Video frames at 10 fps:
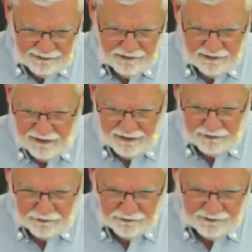and did
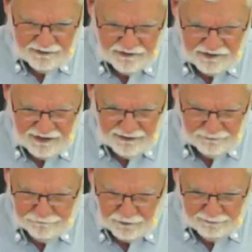not hurry to
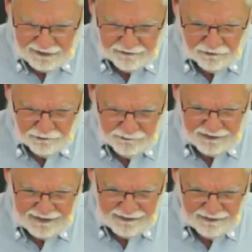set for about a
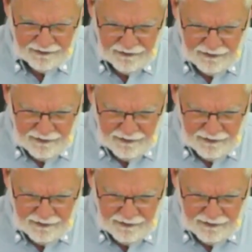whole day.